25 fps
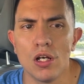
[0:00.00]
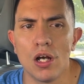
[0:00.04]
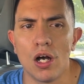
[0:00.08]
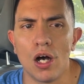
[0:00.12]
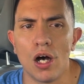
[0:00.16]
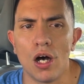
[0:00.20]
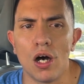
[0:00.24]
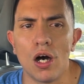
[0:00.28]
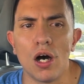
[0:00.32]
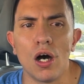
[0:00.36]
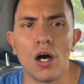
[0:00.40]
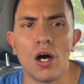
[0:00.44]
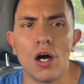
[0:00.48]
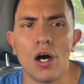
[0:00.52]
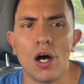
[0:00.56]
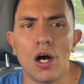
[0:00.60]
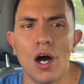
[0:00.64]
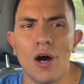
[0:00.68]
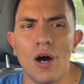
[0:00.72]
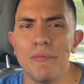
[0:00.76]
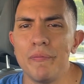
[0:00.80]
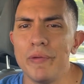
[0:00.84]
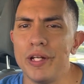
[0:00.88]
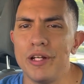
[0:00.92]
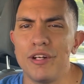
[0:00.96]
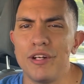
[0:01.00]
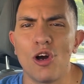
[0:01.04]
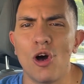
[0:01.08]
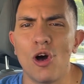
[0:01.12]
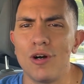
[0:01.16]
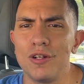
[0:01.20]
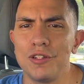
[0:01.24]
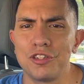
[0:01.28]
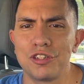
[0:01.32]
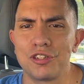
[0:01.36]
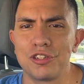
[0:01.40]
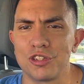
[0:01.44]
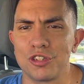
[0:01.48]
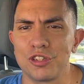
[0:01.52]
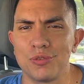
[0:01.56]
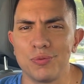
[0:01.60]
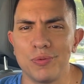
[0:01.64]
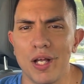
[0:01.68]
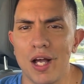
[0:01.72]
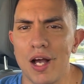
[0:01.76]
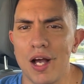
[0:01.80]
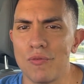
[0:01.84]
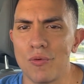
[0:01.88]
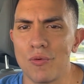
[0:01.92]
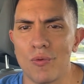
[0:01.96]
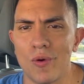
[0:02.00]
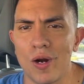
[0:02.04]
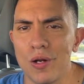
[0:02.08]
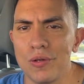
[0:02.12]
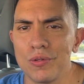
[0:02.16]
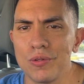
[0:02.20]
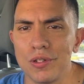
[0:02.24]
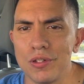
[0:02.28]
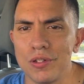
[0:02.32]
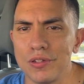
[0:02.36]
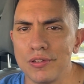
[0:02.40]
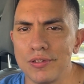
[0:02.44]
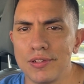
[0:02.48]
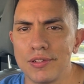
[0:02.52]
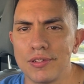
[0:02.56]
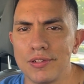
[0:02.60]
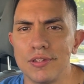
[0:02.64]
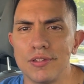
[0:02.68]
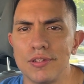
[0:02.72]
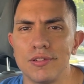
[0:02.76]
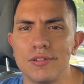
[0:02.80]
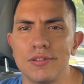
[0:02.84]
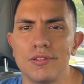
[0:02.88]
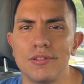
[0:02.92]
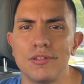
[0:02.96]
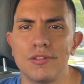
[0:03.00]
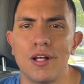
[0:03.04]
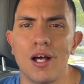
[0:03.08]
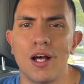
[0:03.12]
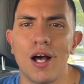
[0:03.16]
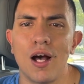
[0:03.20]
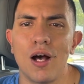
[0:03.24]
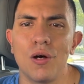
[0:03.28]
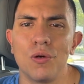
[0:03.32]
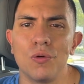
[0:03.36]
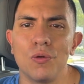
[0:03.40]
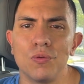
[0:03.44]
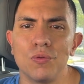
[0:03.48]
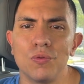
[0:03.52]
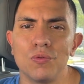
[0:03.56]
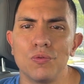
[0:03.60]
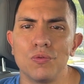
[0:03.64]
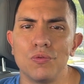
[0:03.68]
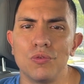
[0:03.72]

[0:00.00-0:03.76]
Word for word: uh, how many constructs we have around us and how